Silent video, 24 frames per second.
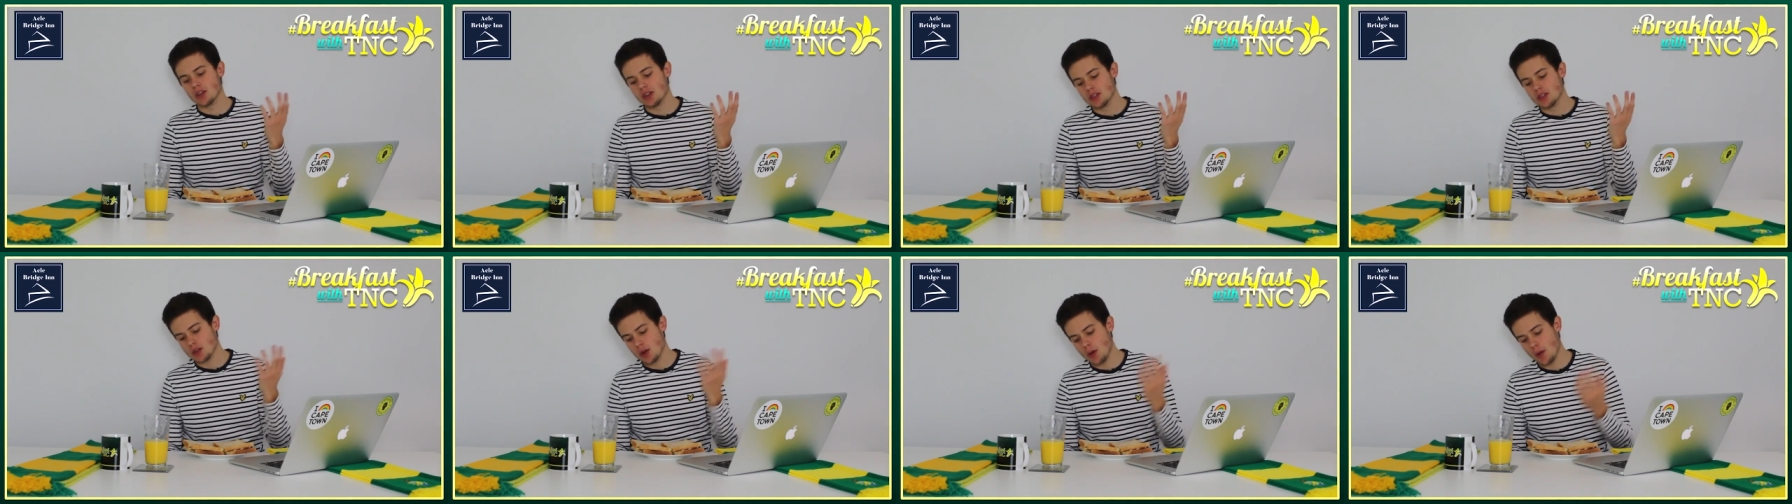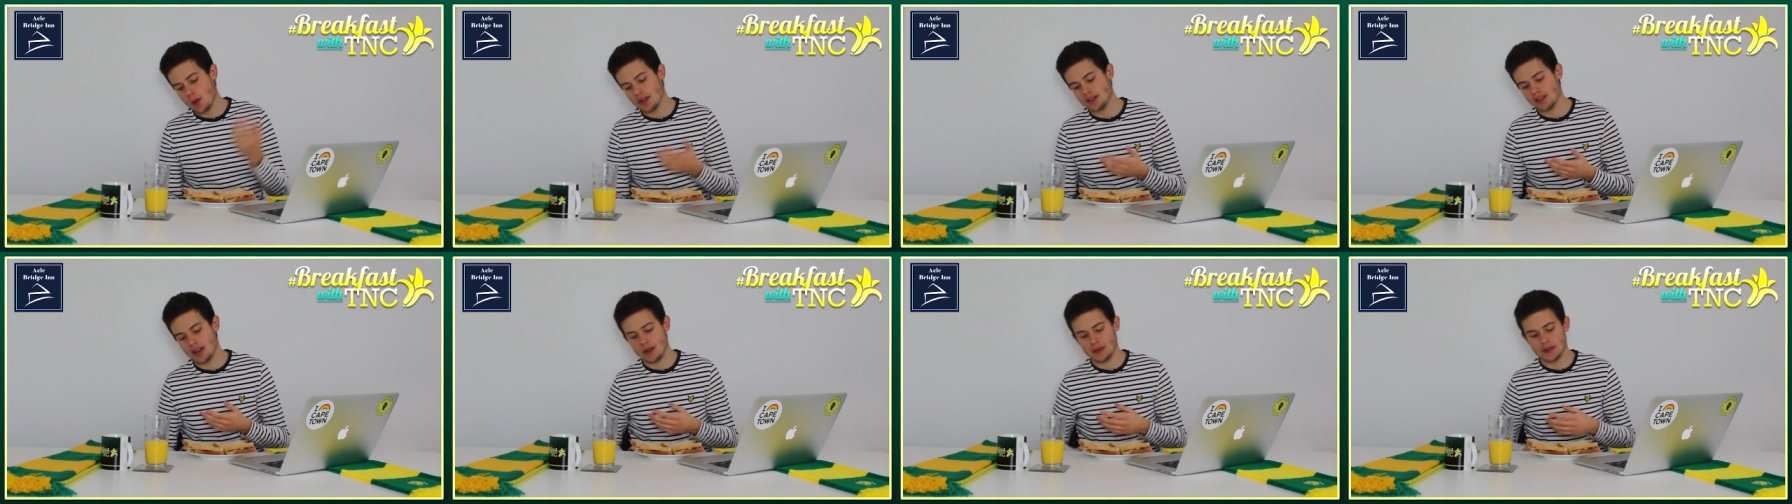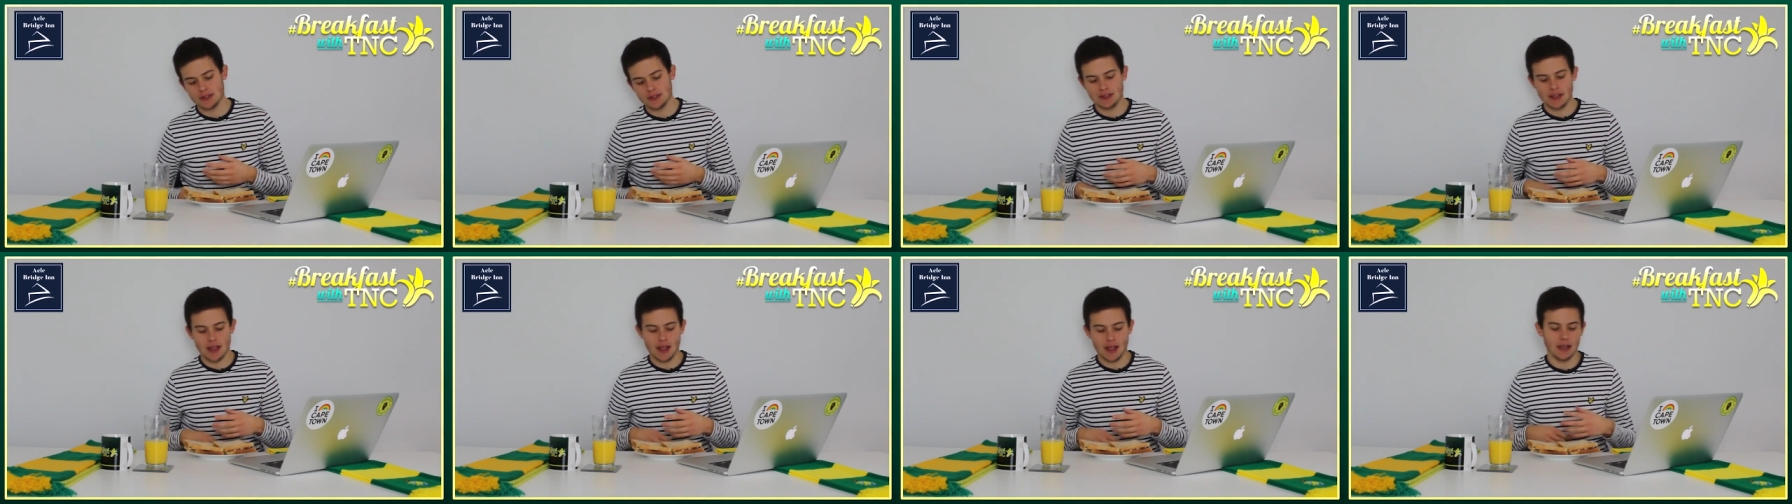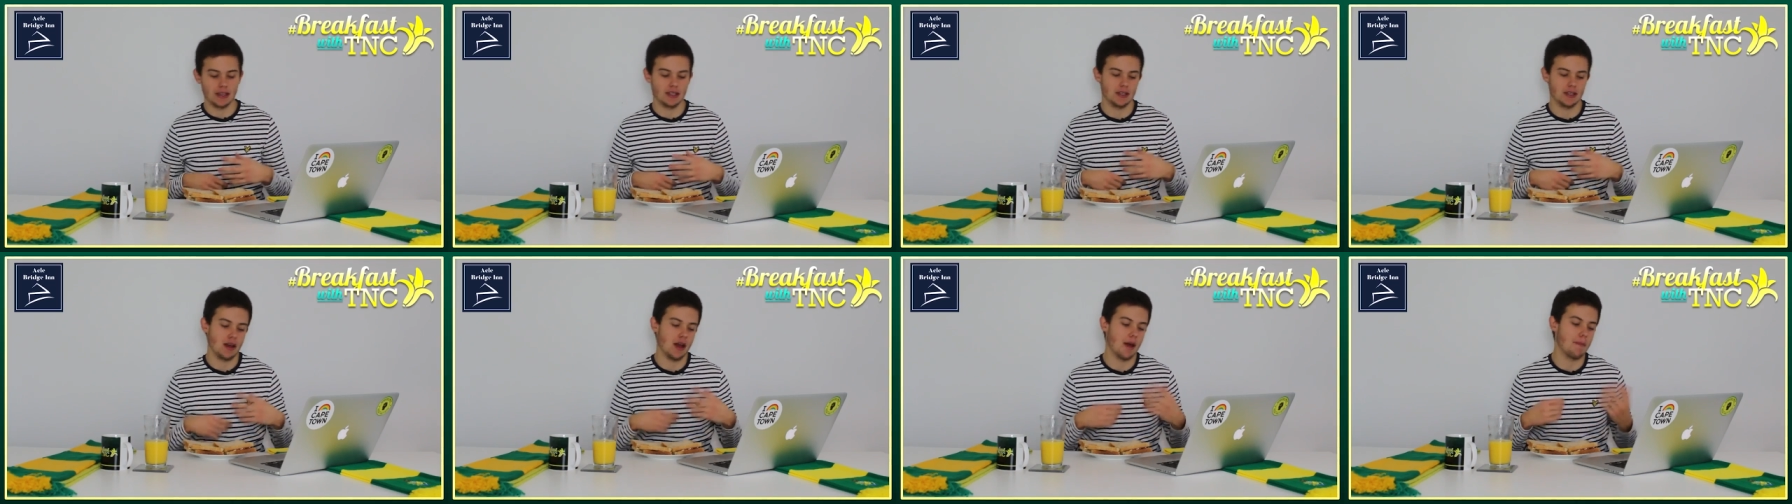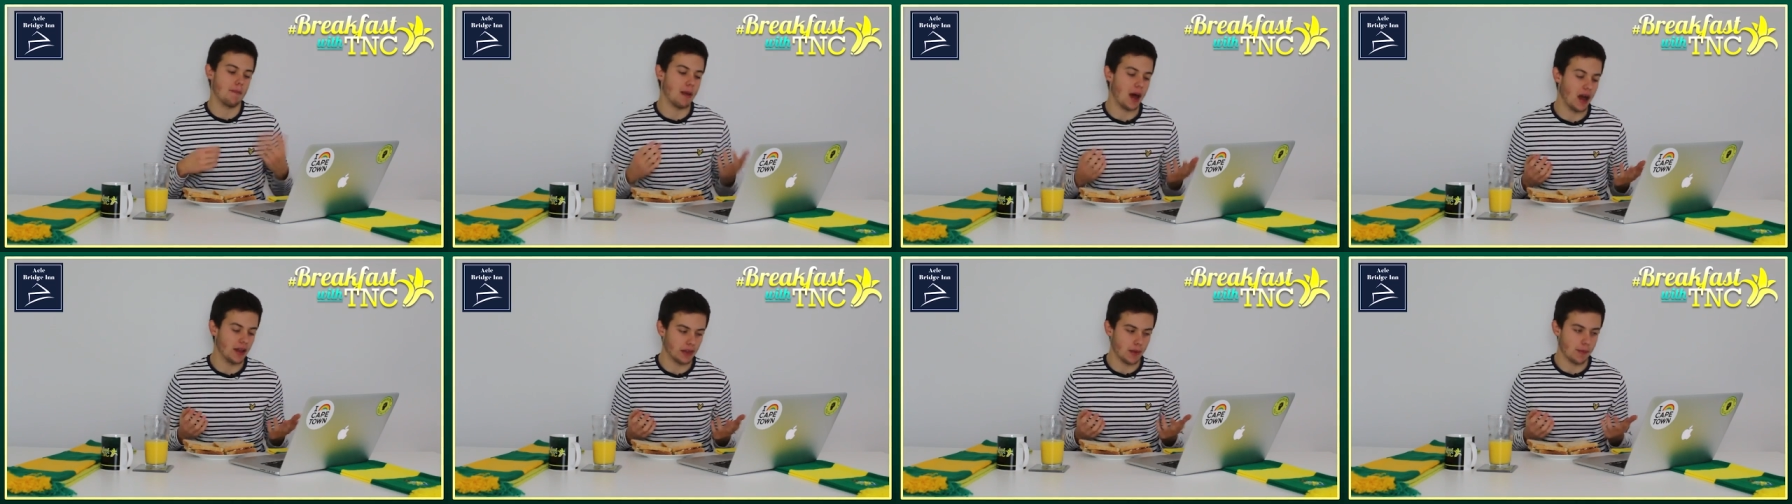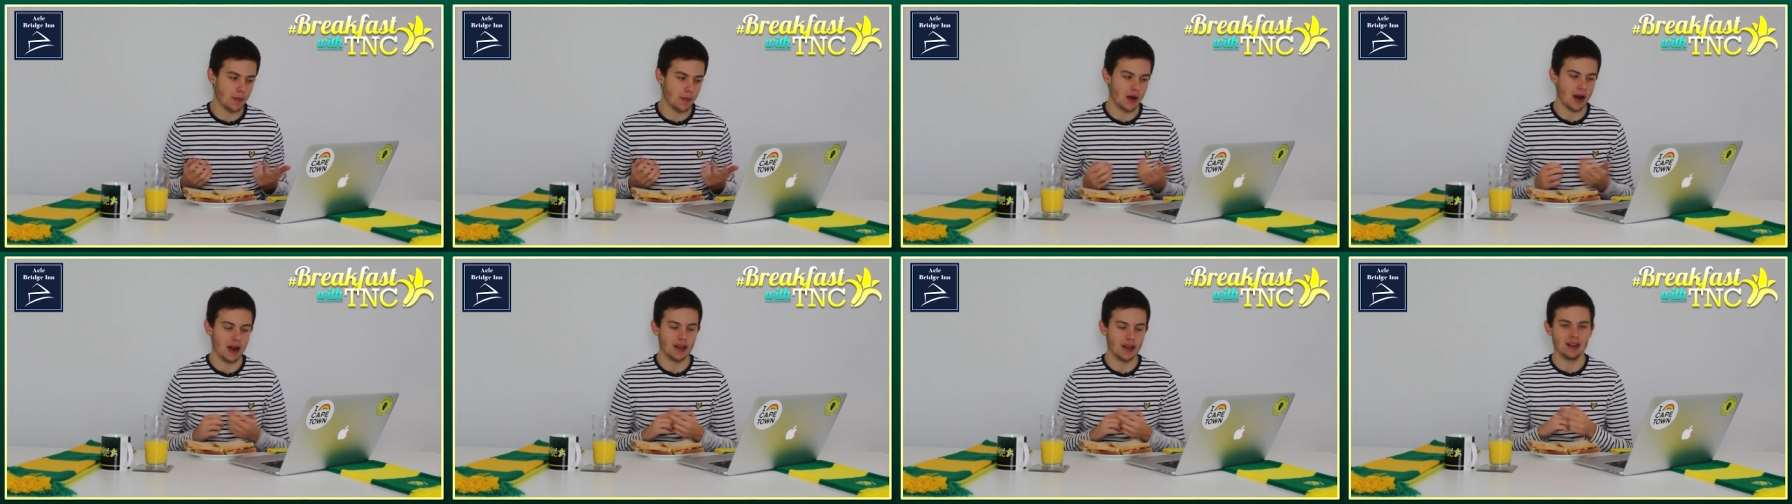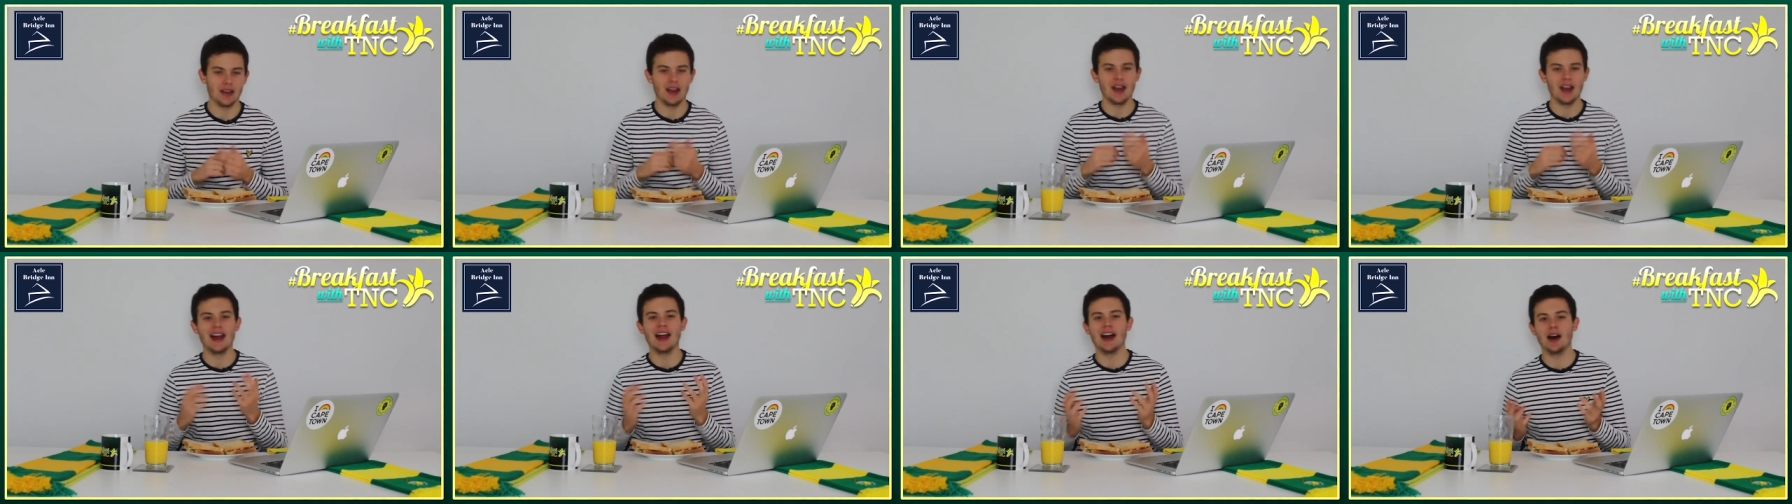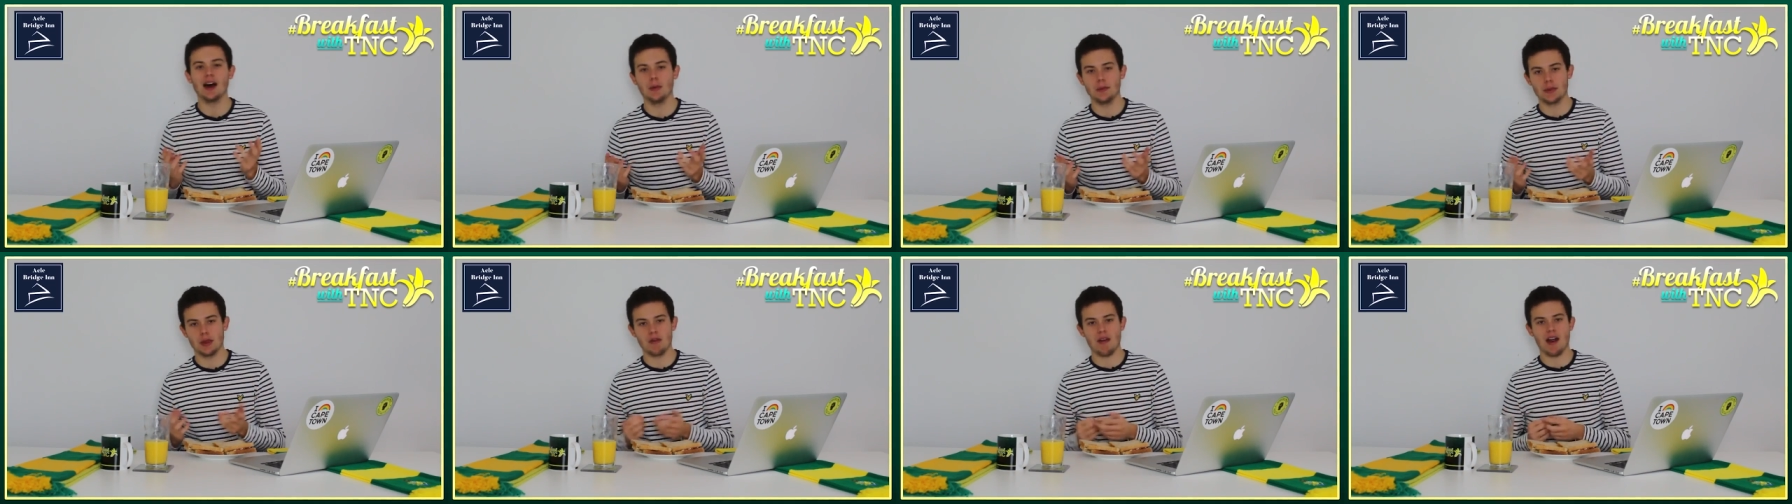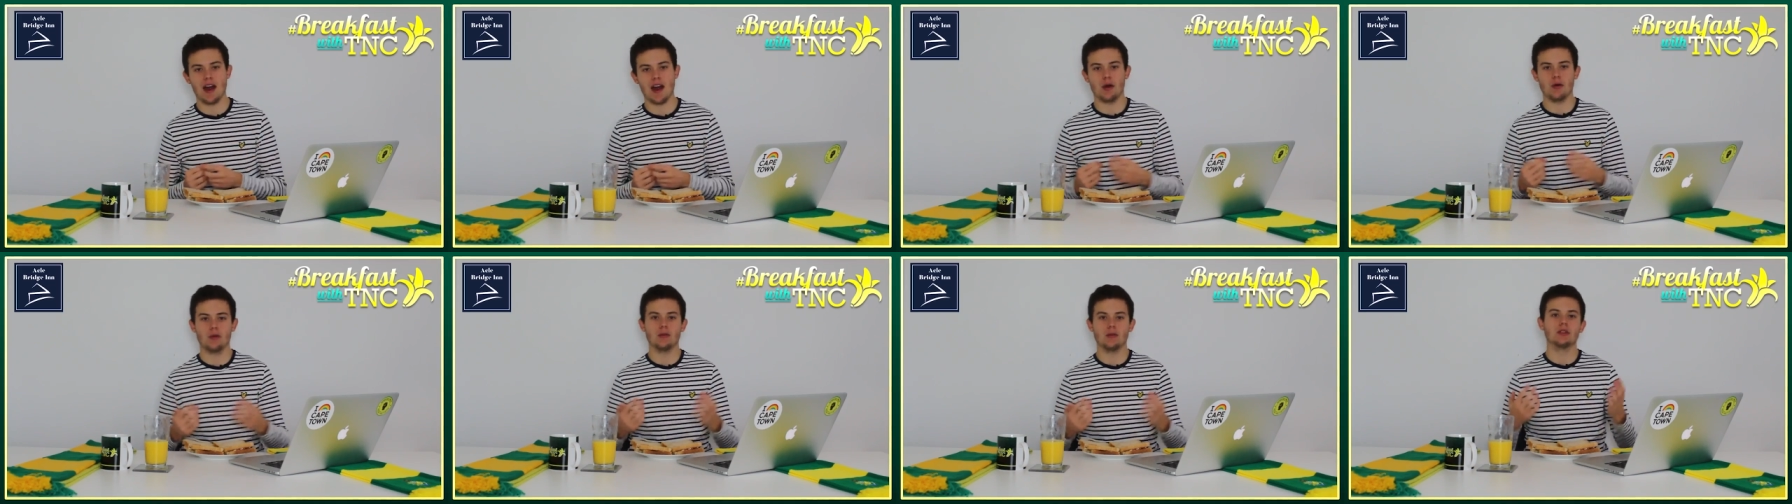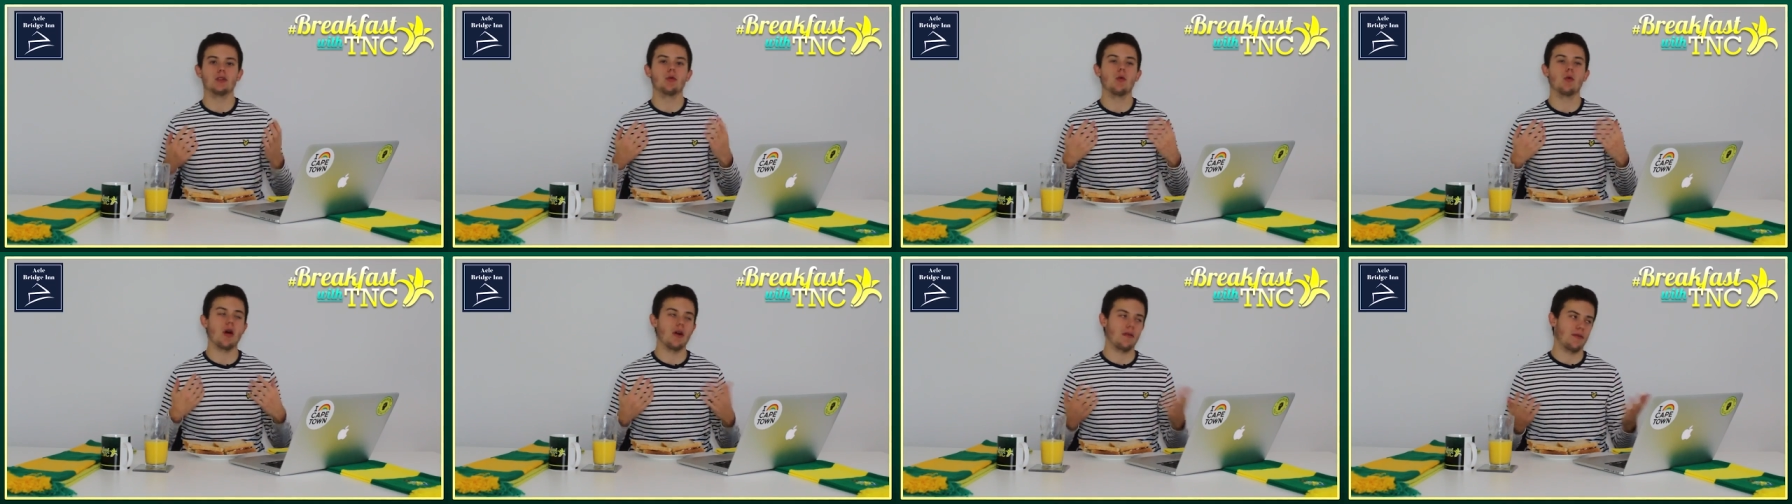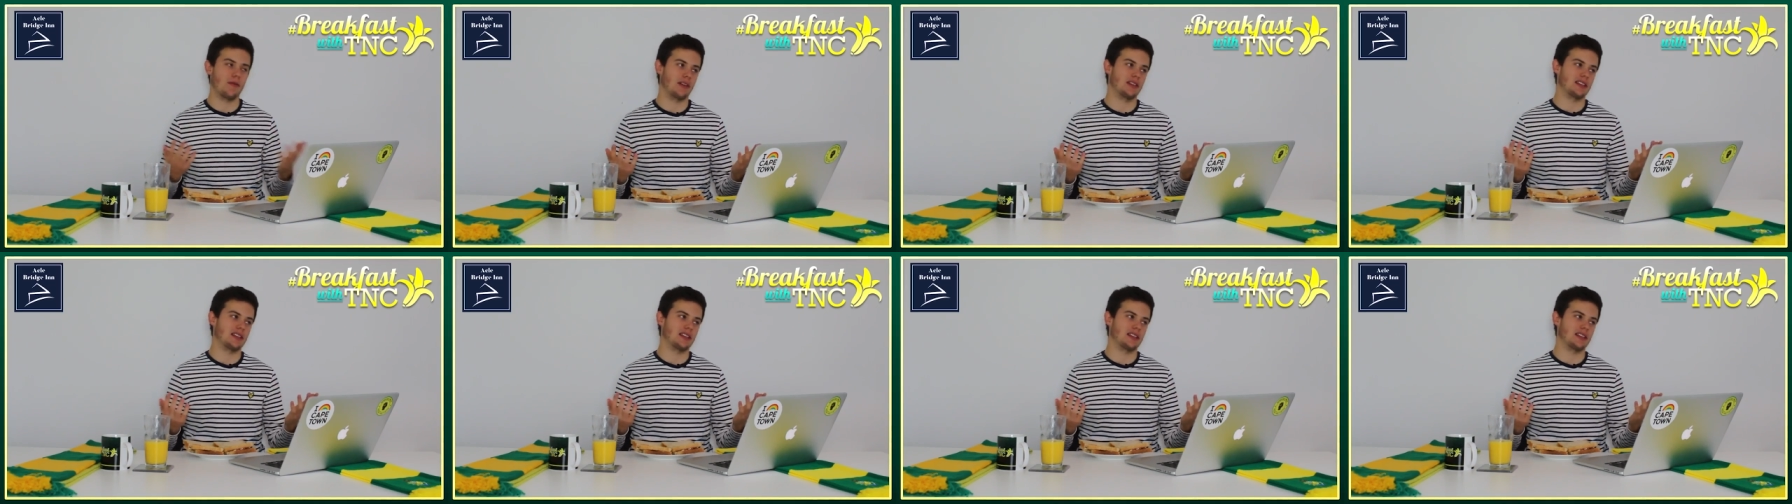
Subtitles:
So I went downstairs, I buttered the bread, I helped her out. What a